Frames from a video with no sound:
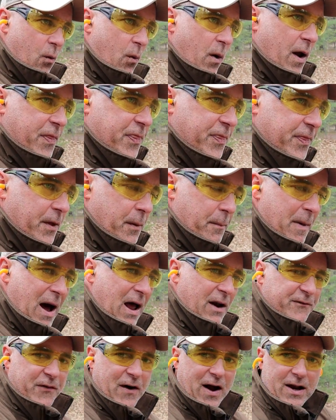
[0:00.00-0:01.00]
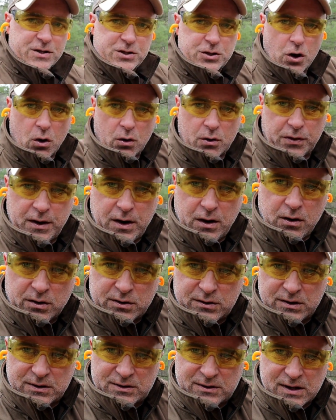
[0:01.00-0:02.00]
with the modified choke.
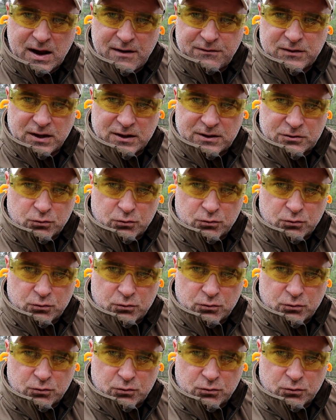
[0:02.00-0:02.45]
There's the safety